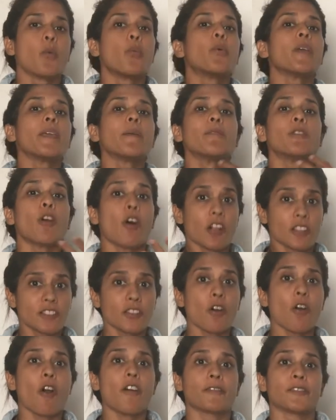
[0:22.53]
We will
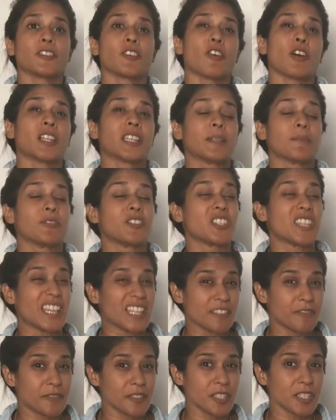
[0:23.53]
also often call them
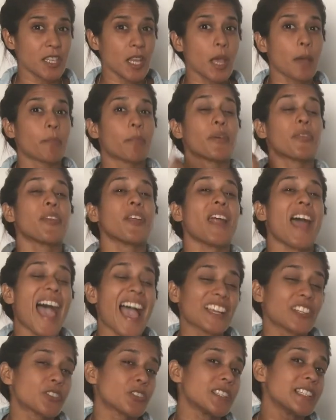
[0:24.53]
jellyfish, but they're
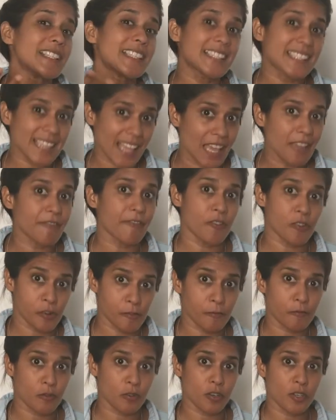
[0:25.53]
actually
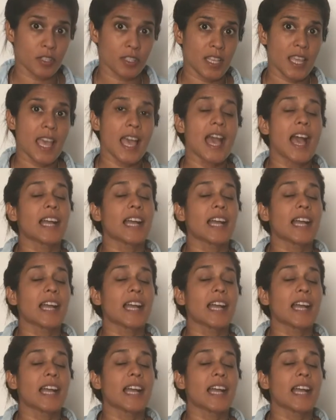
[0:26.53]
siphonophores,